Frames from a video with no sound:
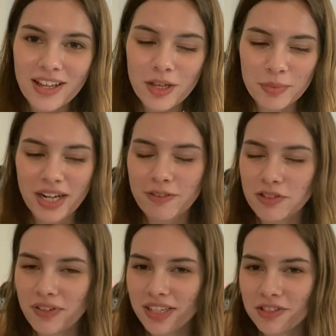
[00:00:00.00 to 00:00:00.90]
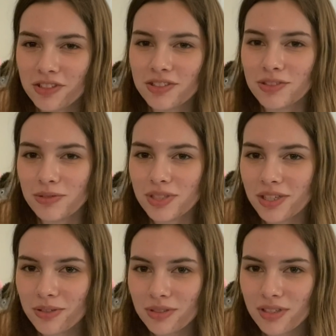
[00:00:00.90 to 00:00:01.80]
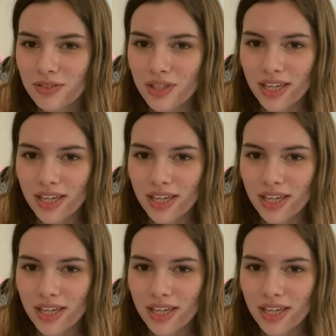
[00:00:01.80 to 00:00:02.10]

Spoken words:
but I have to find a studio to do that.